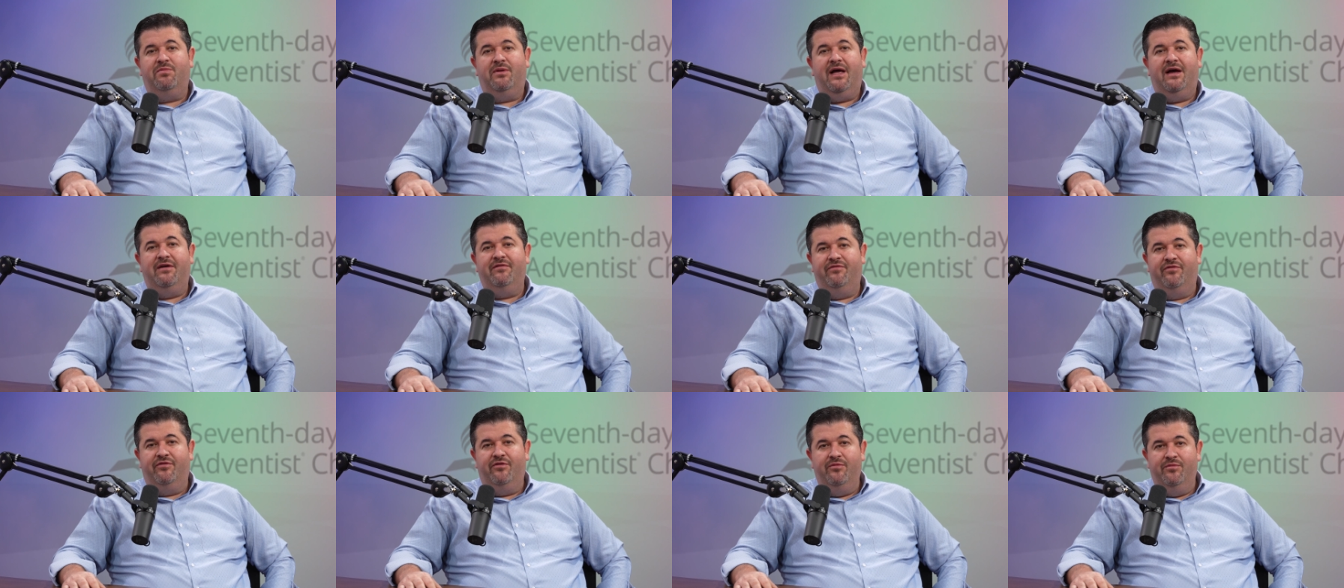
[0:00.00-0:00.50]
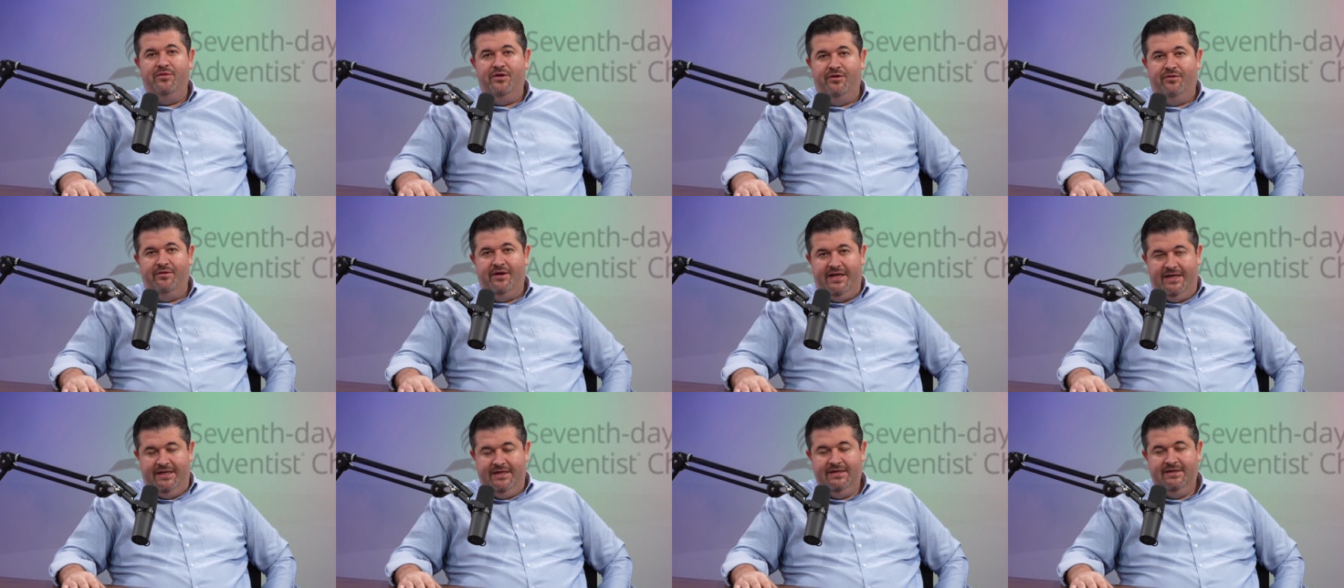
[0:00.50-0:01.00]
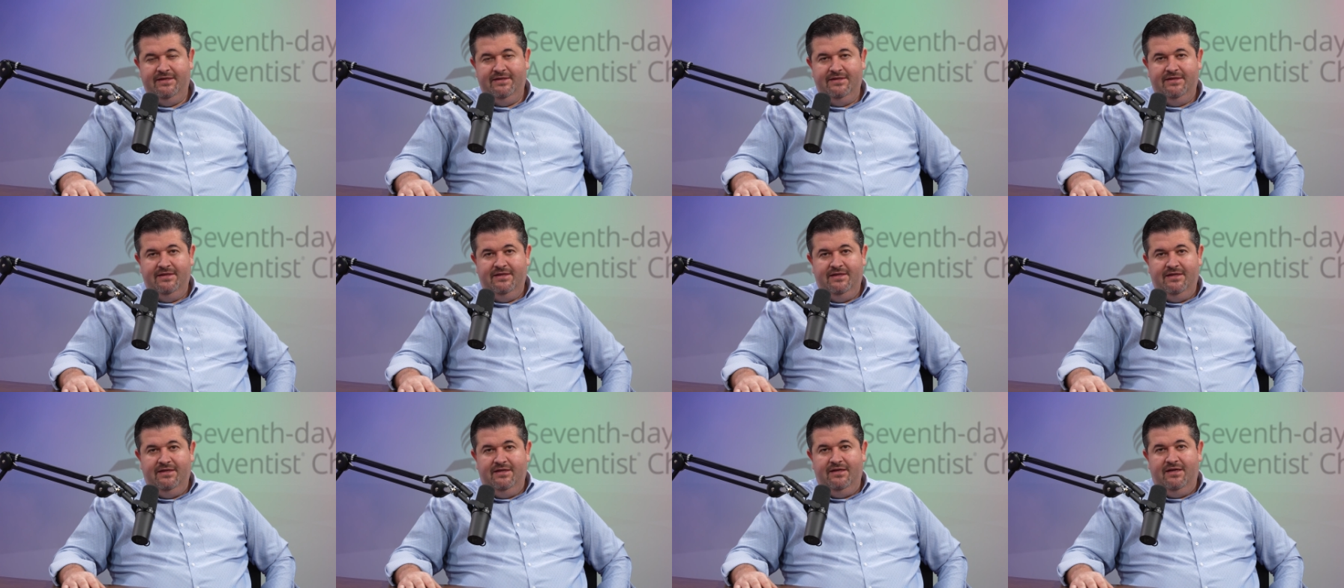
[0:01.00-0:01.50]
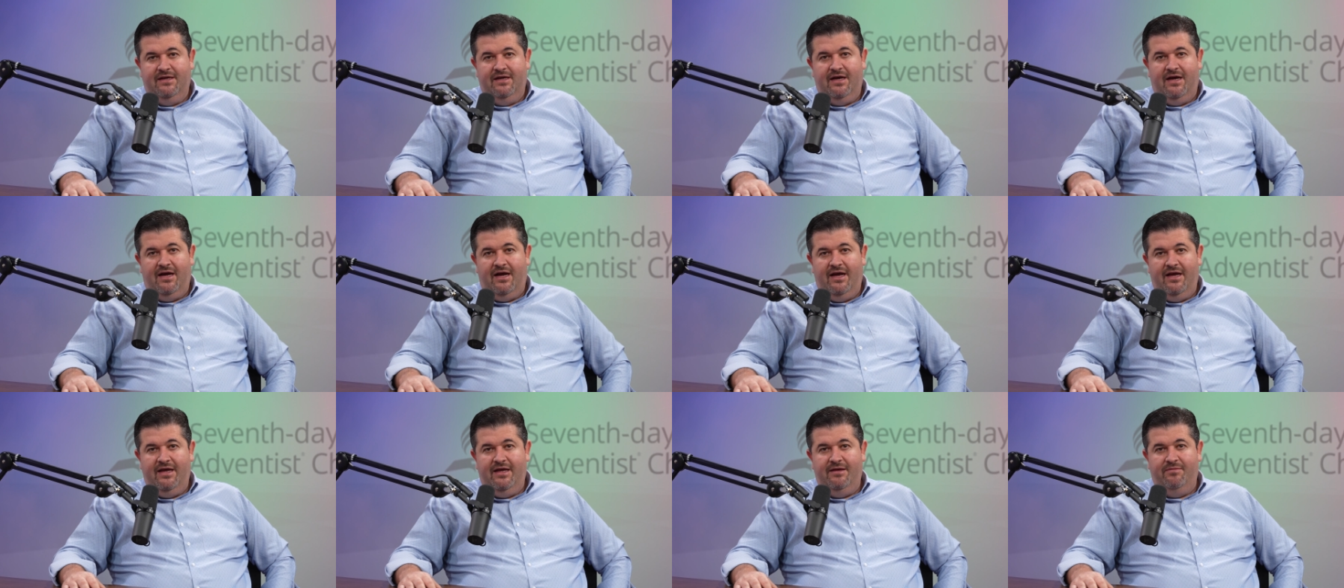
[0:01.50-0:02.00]
platform you're in.
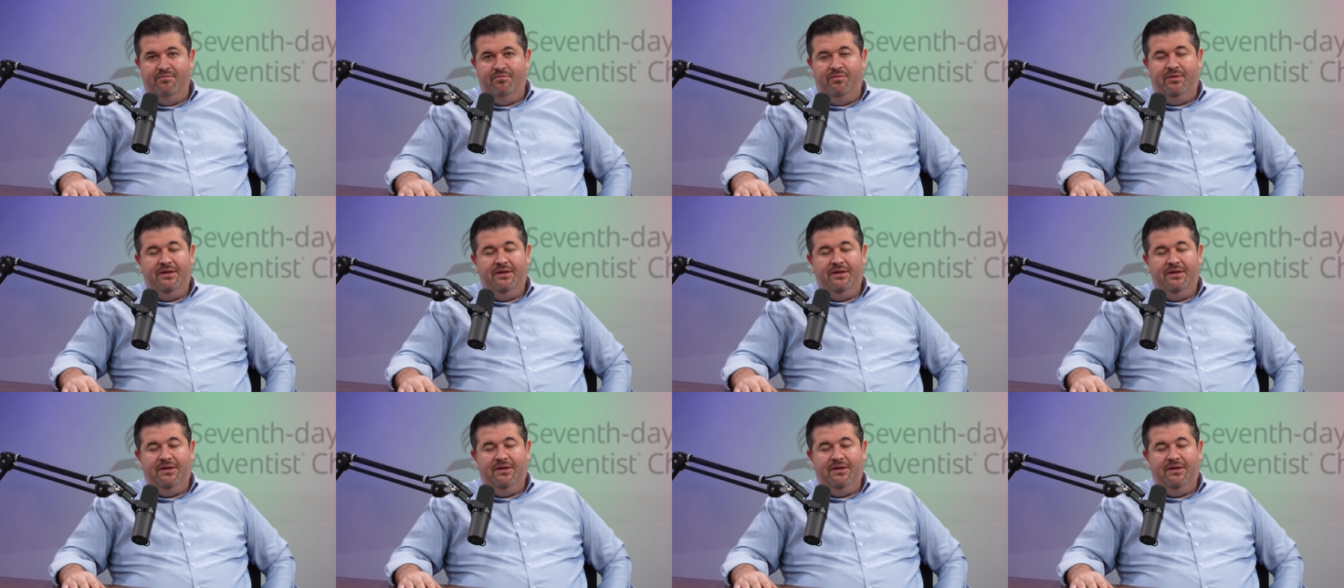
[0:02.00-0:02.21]
I